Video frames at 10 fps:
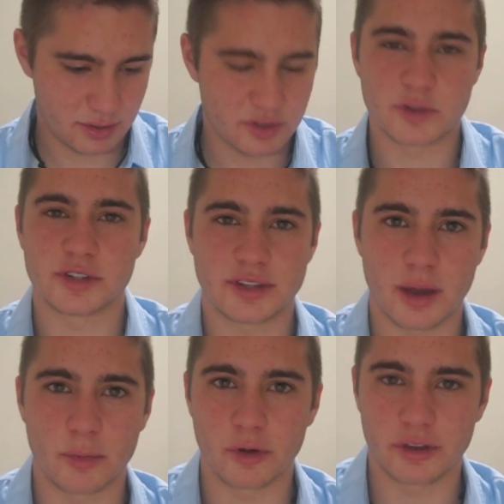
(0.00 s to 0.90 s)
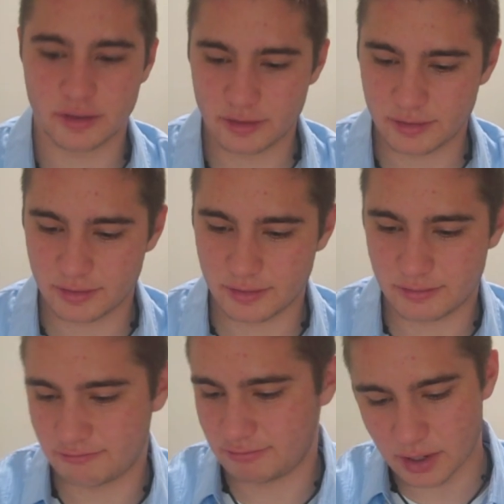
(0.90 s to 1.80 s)
As I was a tomboy.
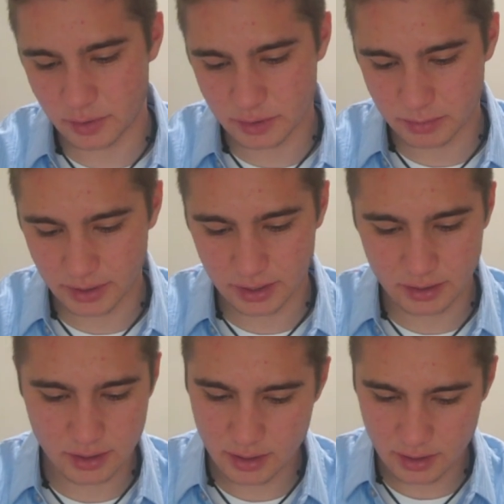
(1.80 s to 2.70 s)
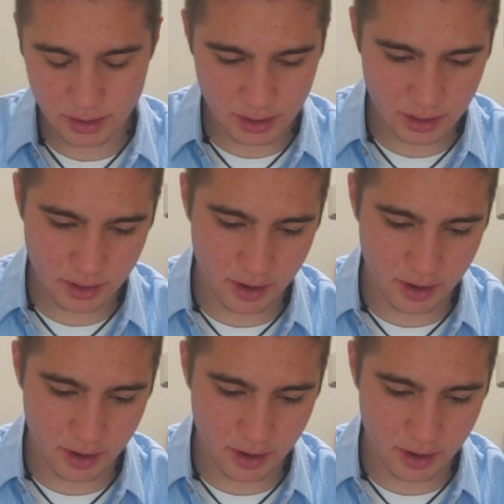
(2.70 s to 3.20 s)
I always played in here.